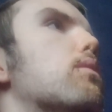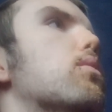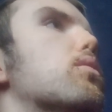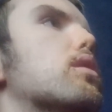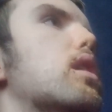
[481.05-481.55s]

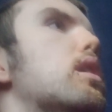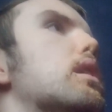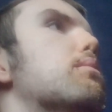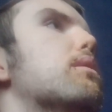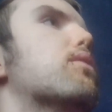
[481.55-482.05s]
will
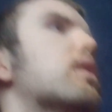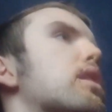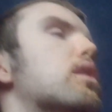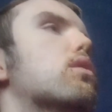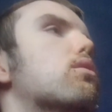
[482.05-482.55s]
certainly be
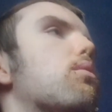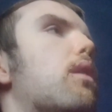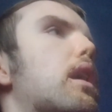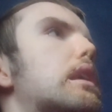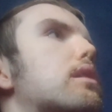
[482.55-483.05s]
thinking
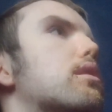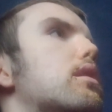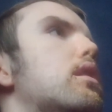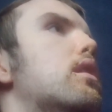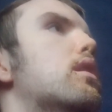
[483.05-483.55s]
twice
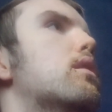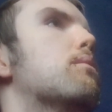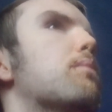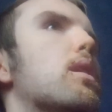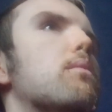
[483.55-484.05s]

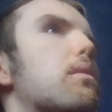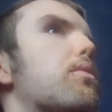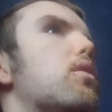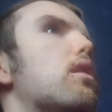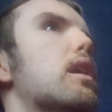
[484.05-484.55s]

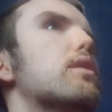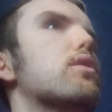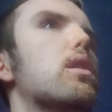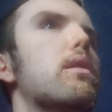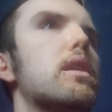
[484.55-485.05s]
before I
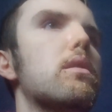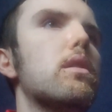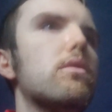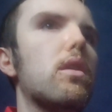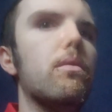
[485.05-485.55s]
show
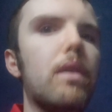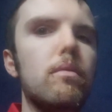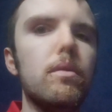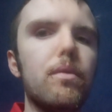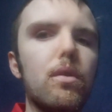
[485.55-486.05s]

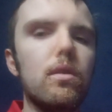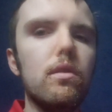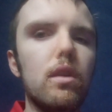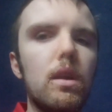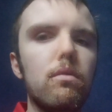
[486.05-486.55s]
family
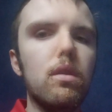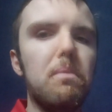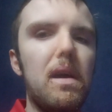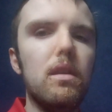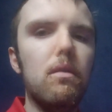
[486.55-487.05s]
vloggers any
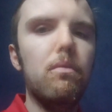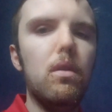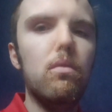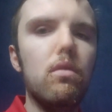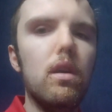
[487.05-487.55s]
respect in
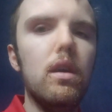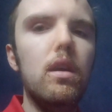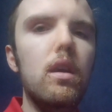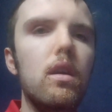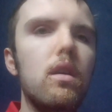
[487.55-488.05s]
future.
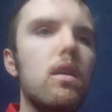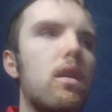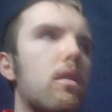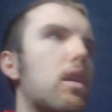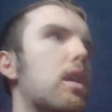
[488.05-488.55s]

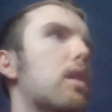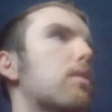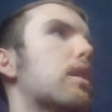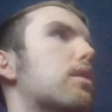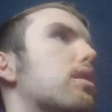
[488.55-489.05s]

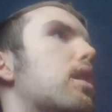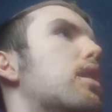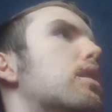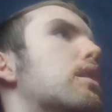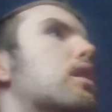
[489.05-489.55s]
I
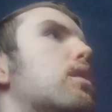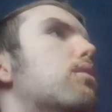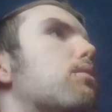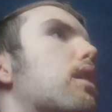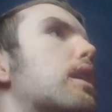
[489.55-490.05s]

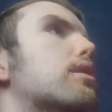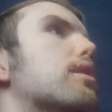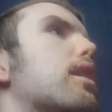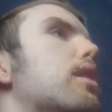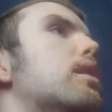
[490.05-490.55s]

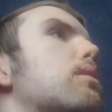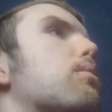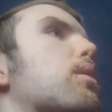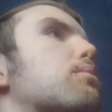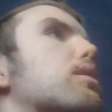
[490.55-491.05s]
certainly
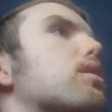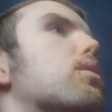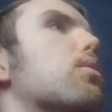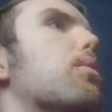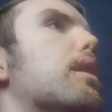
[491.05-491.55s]
won't be
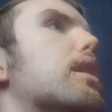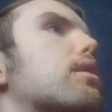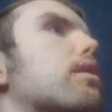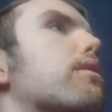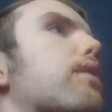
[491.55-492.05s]
so quick
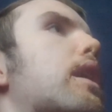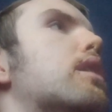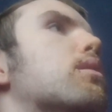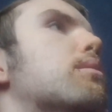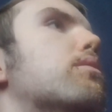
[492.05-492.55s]
to
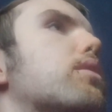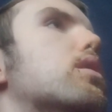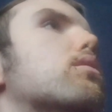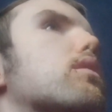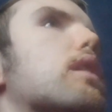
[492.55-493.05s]
defend them in
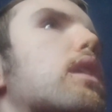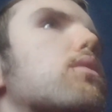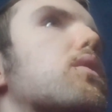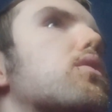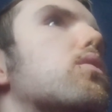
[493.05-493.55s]
future, that's
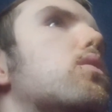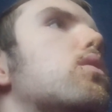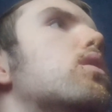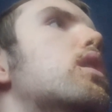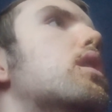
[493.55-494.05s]
for sure.